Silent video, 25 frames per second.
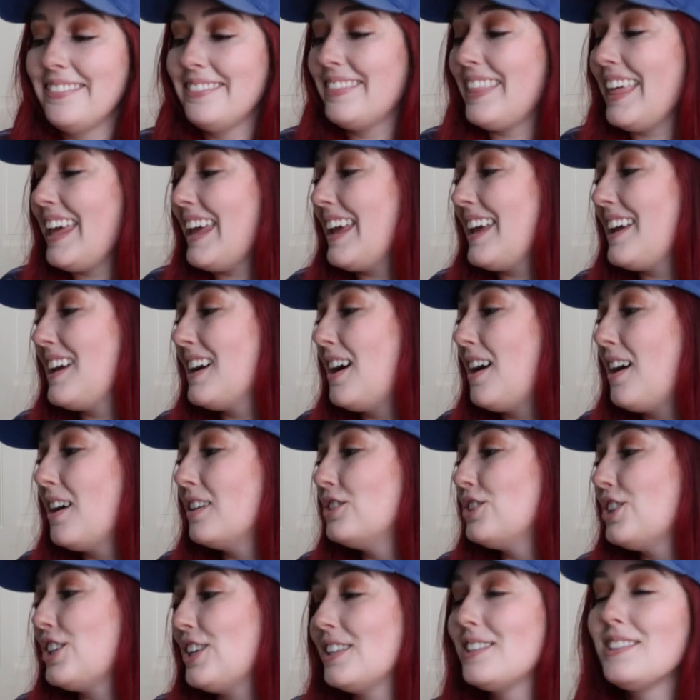They
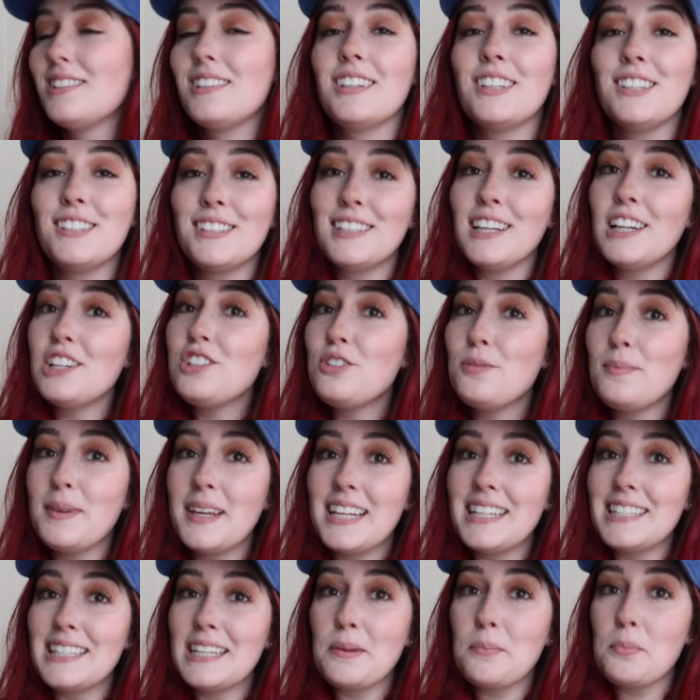are just such
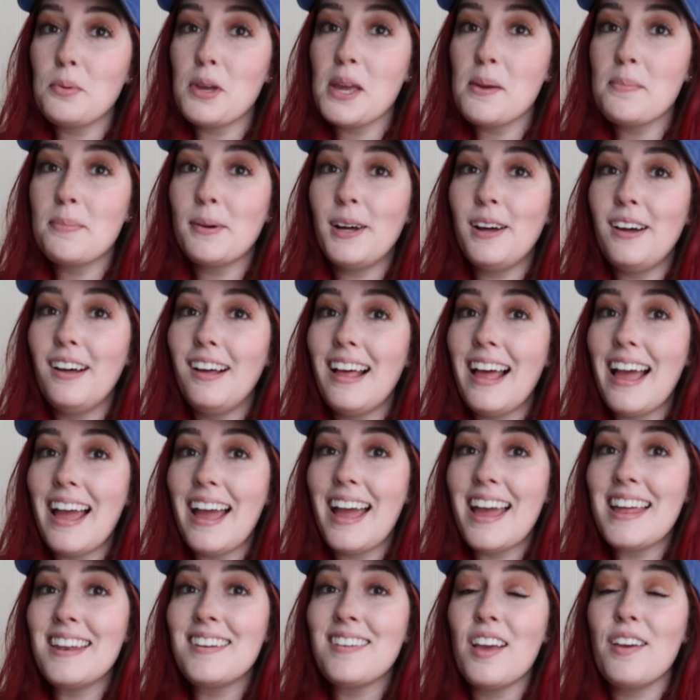amazing people
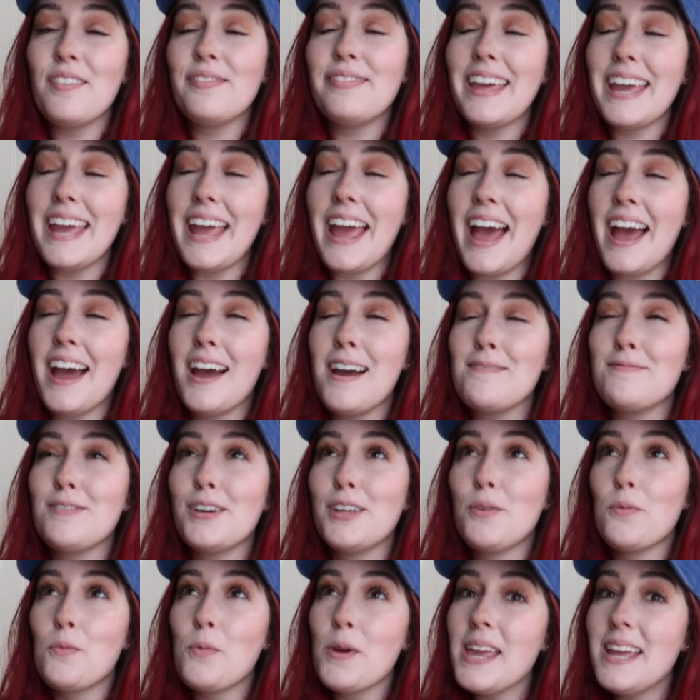and they have
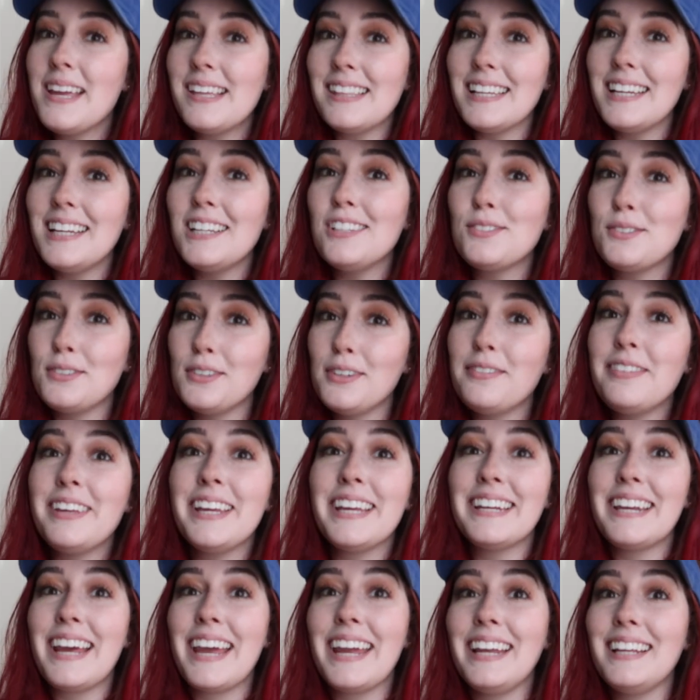weekly
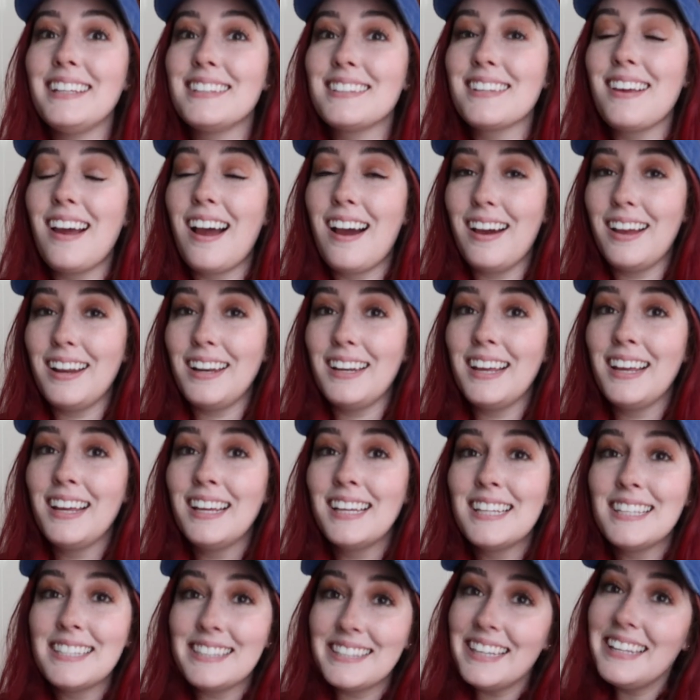trivia nights on
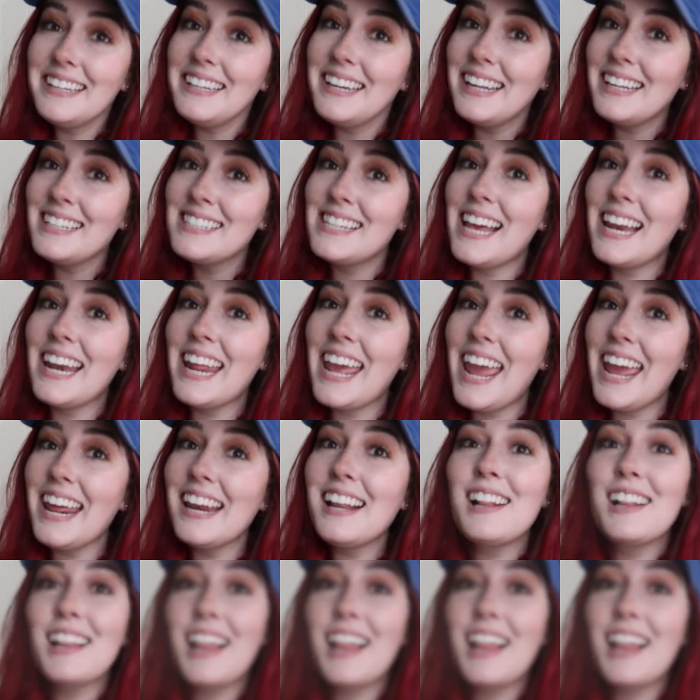Sundays at 8